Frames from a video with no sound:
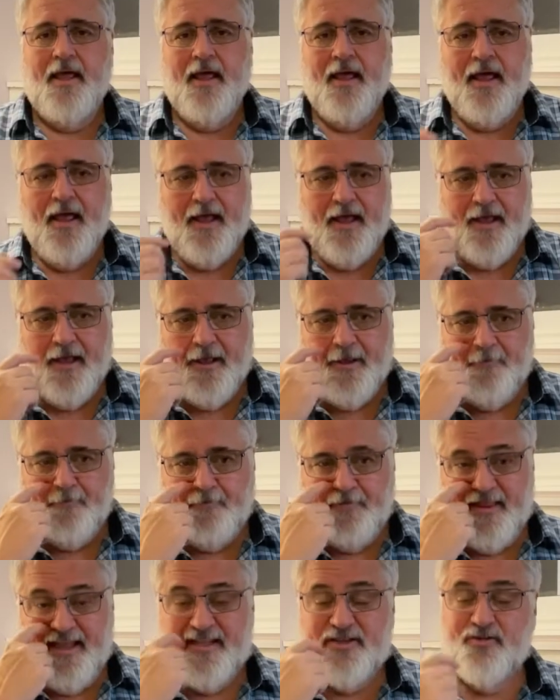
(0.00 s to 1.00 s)

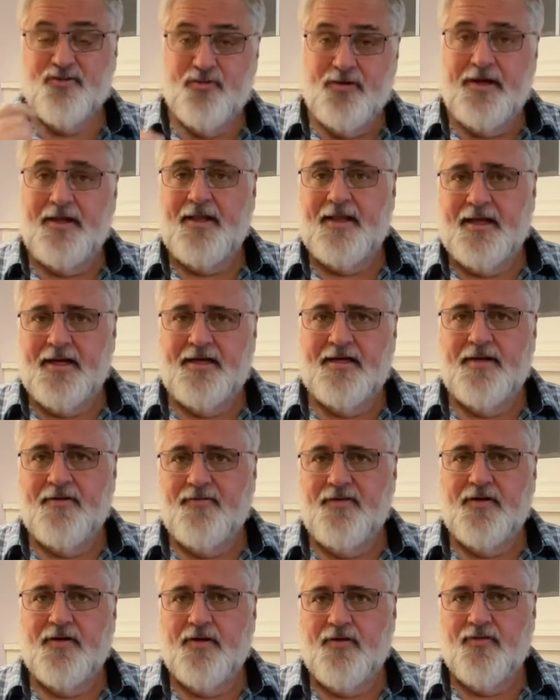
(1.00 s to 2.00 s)
that's really a
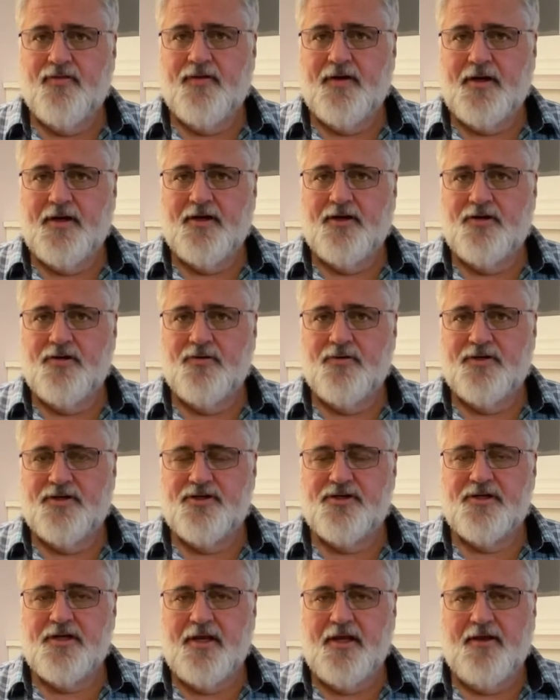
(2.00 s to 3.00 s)
difficult thing to
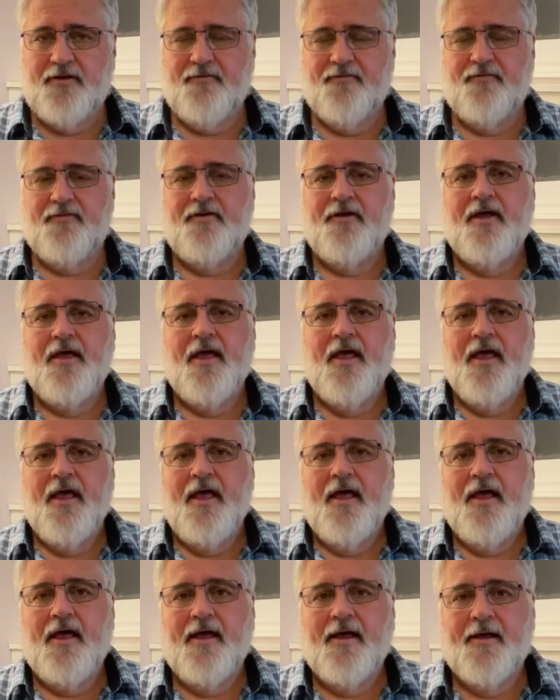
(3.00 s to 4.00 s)
achieve.
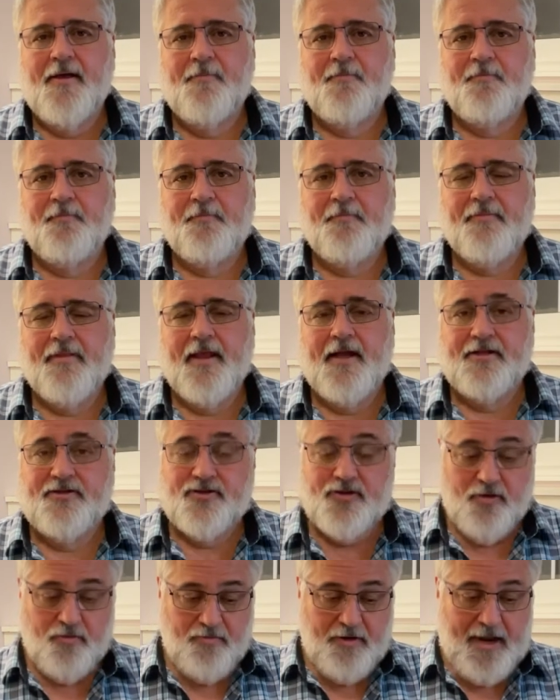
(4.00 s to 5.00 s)
And
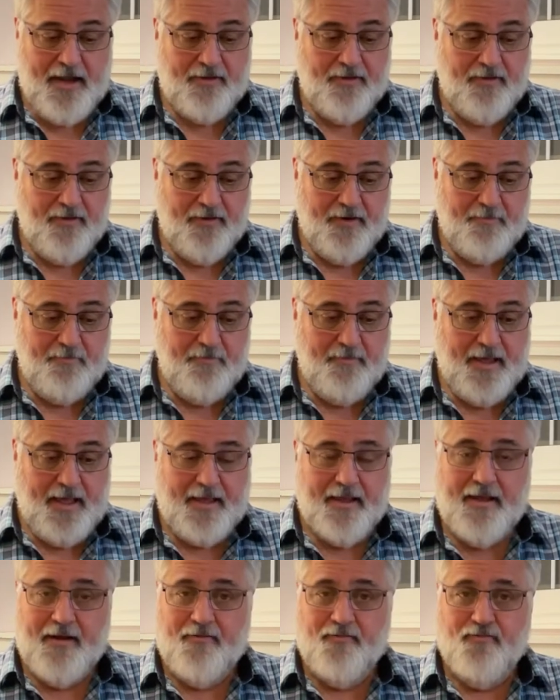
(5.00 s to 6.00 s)
so rather than
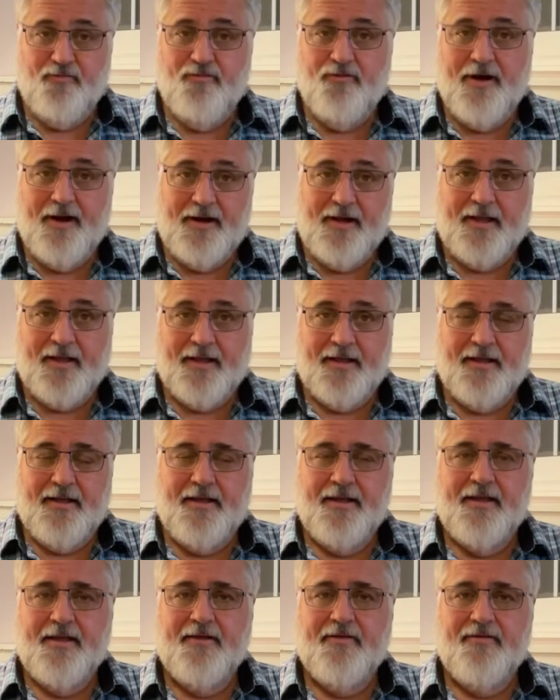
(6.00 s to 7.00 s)
making running
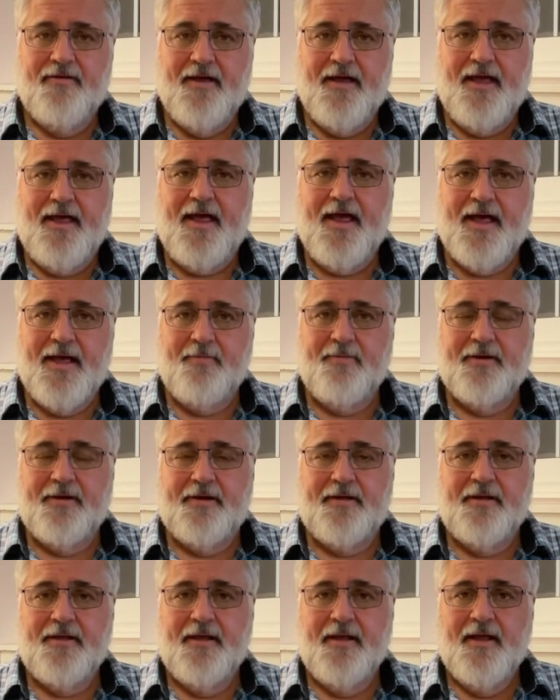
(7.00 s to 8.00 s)
the
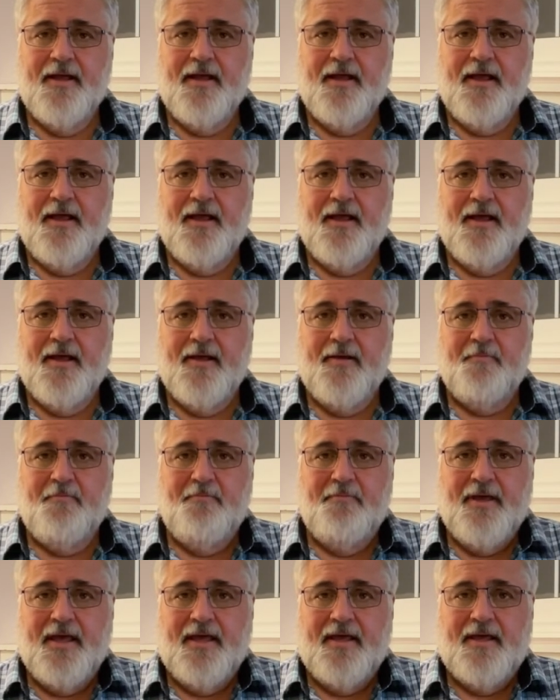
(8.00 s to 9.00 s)
habit,
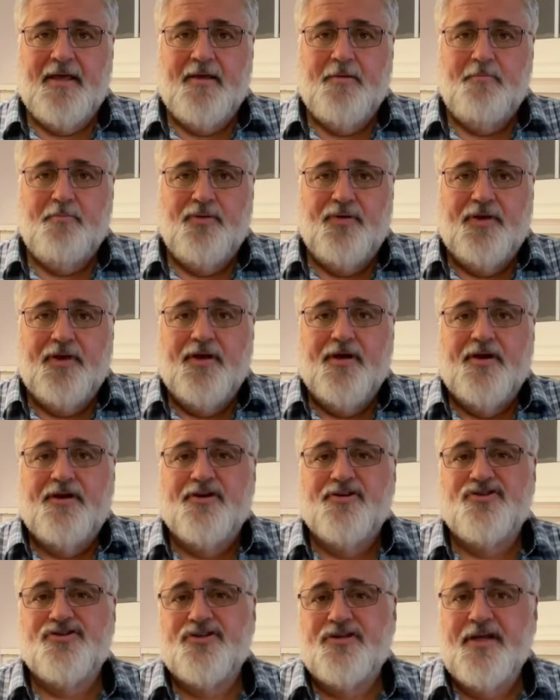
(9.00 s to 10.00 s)
make putting on
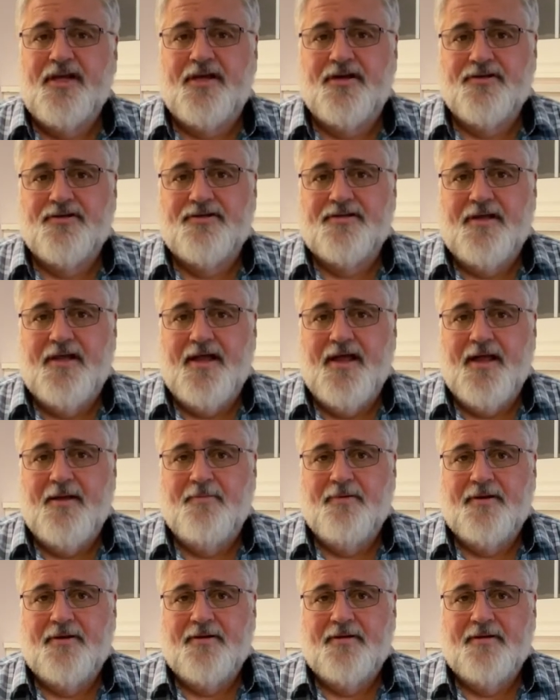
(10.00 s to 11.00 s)
your sneakers the
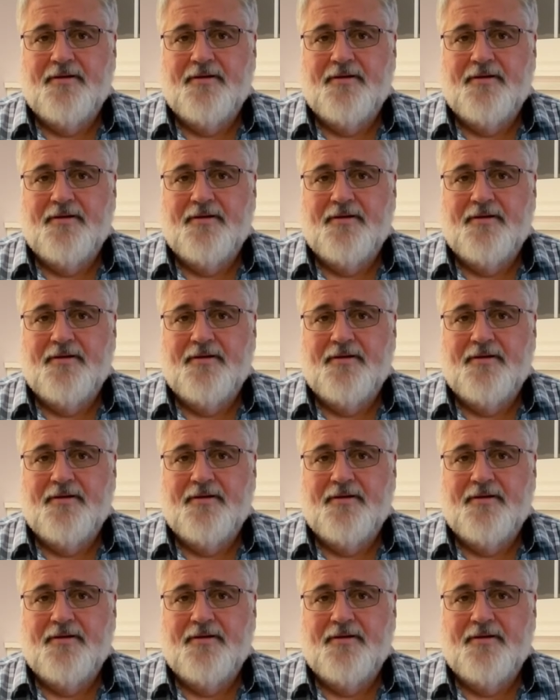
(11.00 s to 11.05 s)
habit.